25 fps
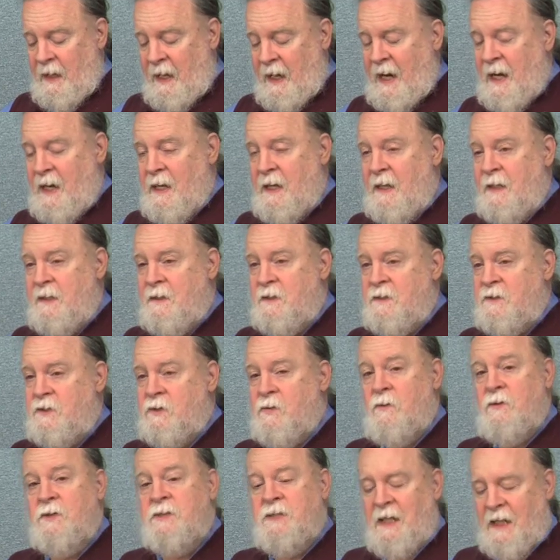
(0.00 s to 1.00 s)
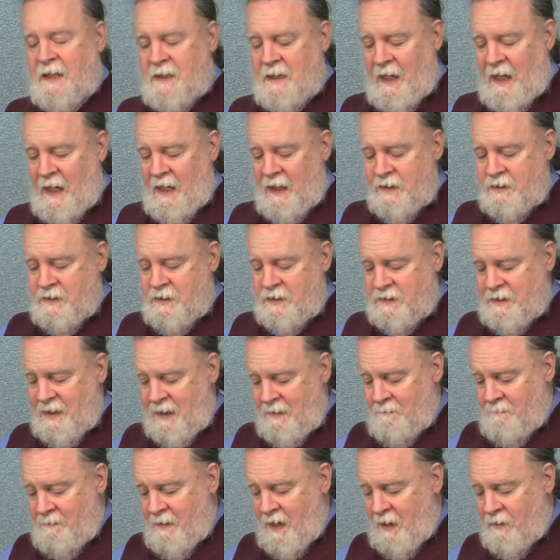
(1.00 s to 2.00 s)
and the school psychologist
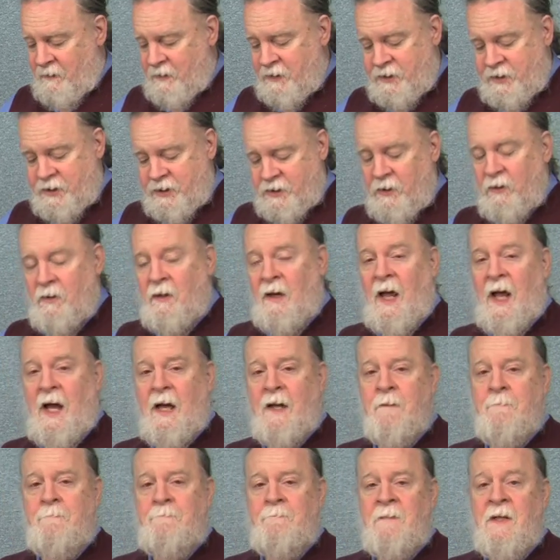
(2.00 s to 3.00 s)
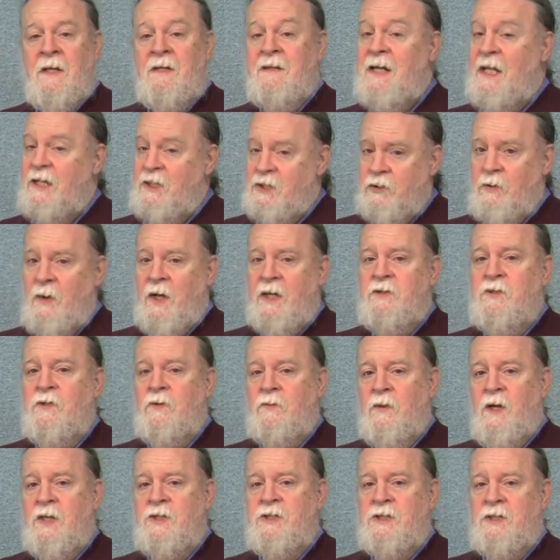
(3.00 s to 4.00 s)
named Mary Sherlock, they tried to
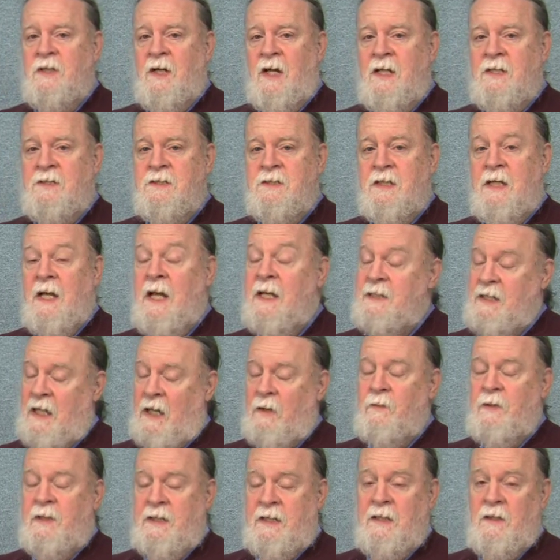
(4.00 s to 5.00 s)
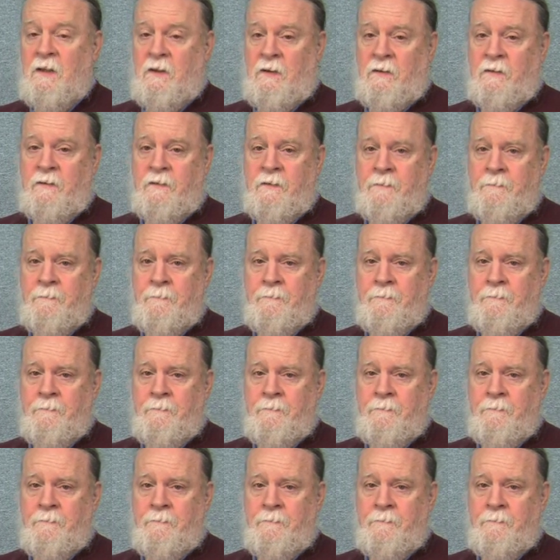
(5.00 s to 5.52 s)
rush Lanza and they were killed.